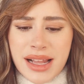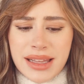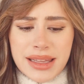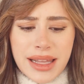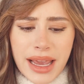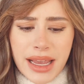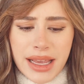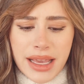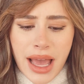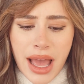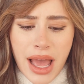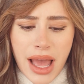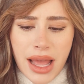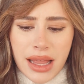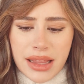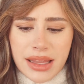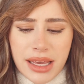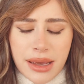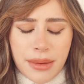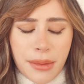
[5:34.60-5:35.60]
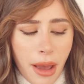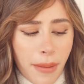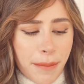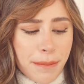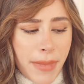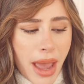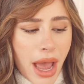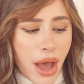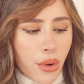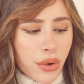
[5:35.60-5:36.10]
Like, the
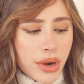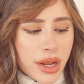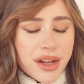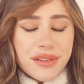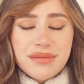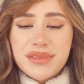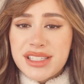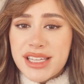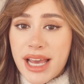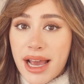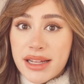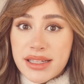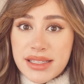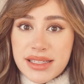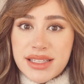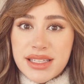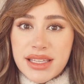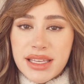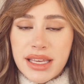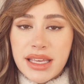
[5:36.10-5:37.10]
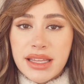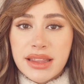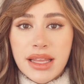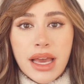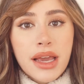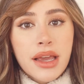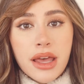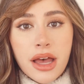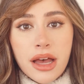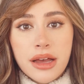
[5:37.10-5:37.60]
amount of dead skin
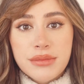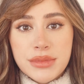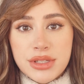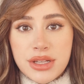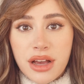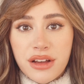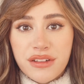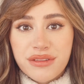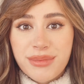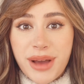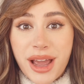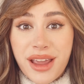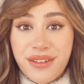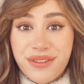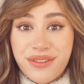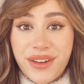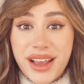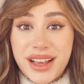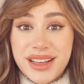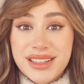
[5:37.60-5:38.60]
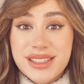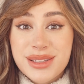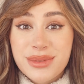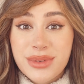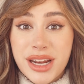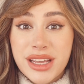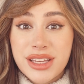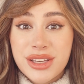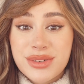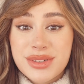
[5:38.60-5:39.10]
that comes off my face
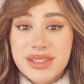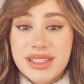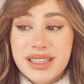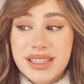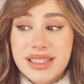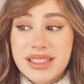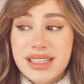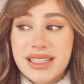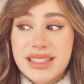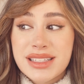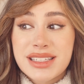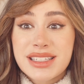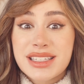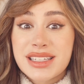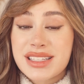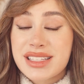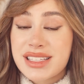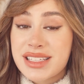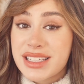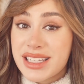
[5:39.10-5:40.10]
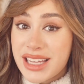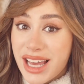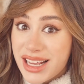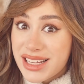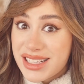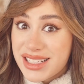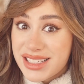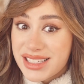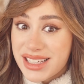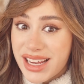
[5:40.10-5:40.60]
when I use this is
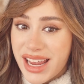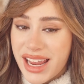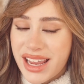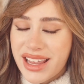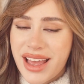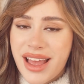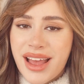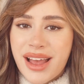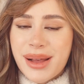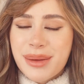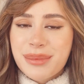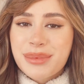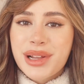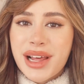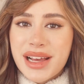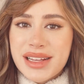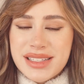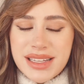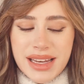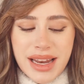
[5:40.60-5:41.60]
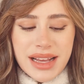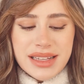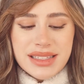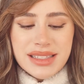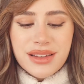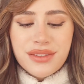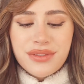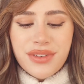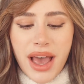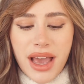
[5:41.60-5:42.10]
disgusting. Plus, it has
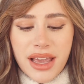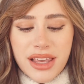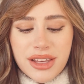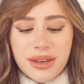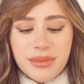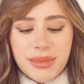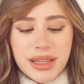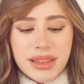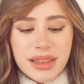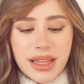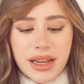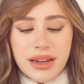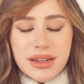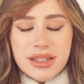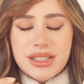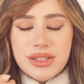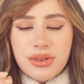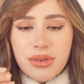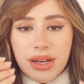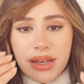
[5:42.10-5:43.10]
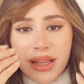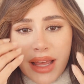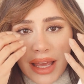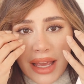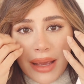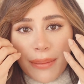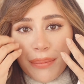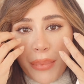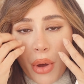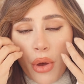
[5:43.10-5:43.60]
the vacuum in there, so
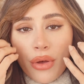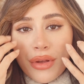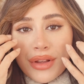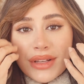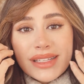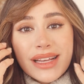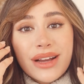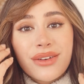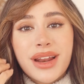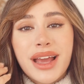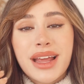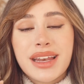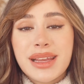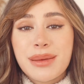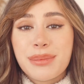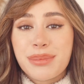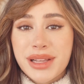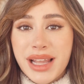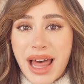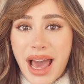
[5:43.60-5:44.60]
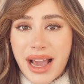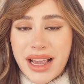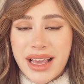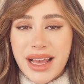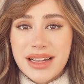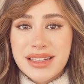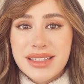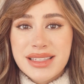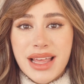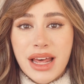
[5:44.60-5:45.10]
it pulls out any
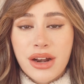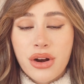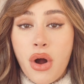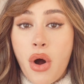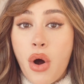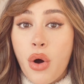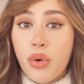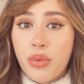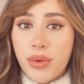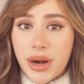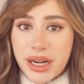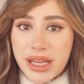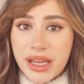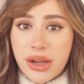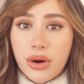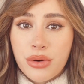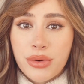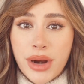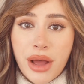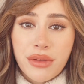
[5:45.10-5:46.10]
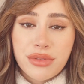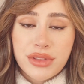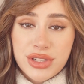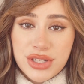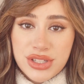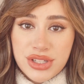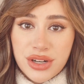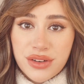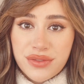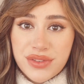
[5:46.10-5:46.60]
blackheads that are already around the
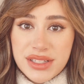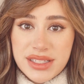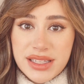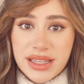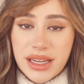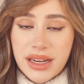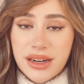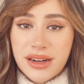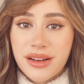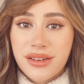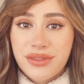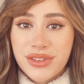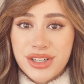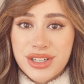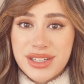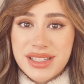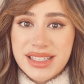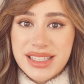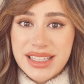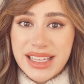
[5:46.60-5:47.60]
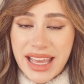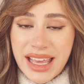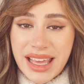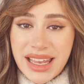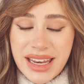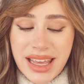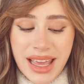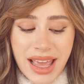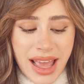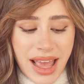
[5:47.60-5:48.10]
surface layer of your
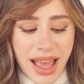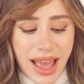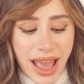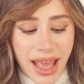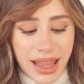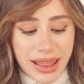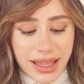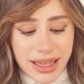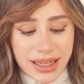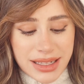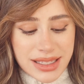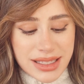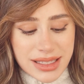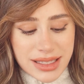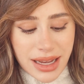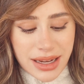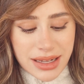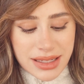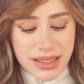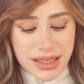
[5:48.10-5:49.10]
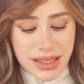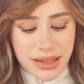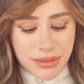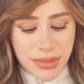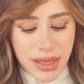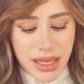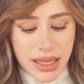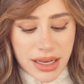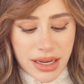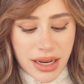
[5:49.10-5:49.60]
skin and like sucks them
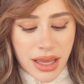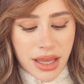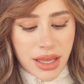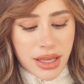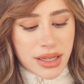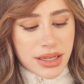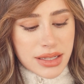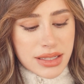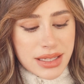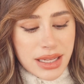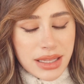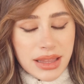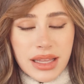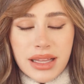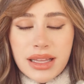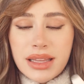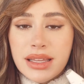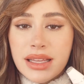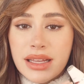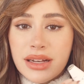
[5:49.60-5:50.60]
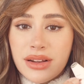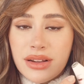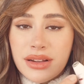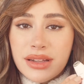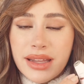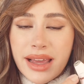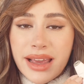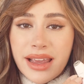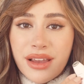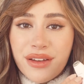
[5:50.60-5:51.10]
in to the little
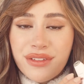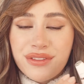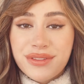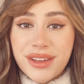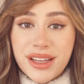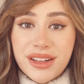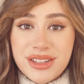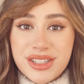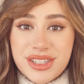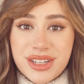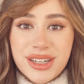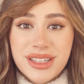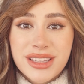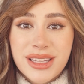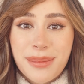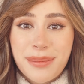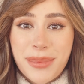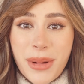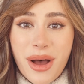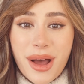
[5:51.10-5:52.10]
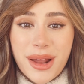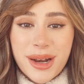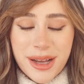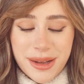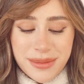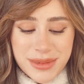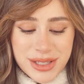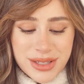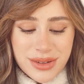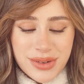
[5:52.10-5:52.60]
like filter in the
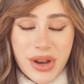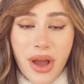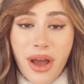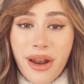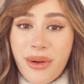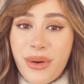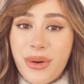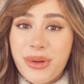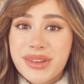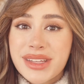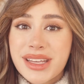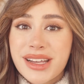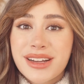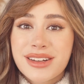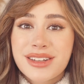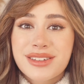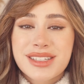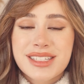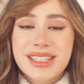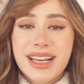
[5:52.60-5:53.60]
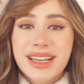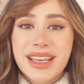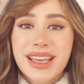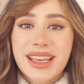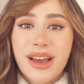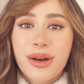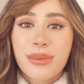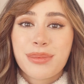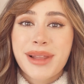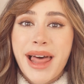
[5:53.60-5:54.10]
bottom. So not only are you
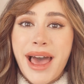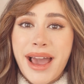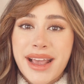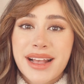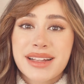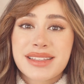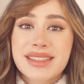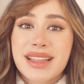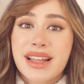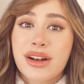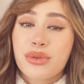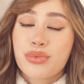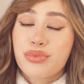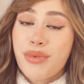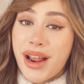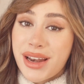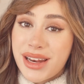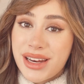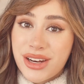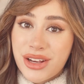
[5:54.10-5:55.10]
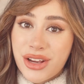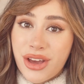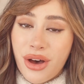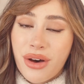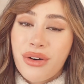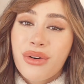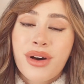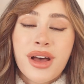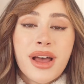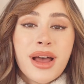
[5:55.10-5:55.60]
sucking out blackheads that are ready to
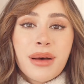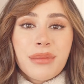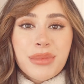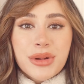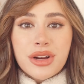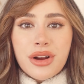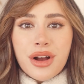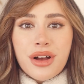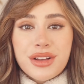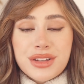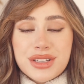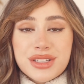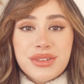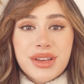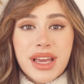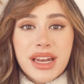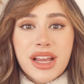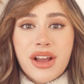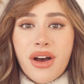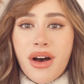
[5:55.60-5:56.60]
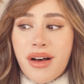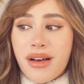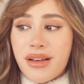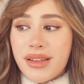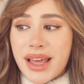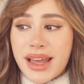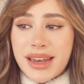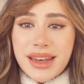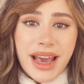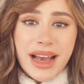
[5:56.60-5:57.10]
go, but you're also getting all
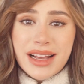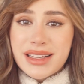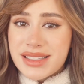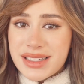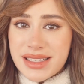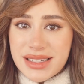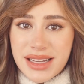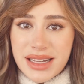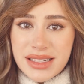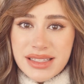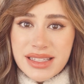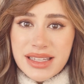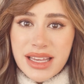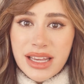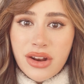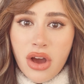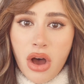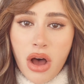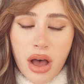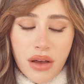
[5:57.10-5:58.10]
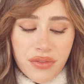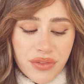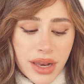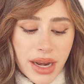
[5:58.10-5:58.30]
that nasty dead skin off.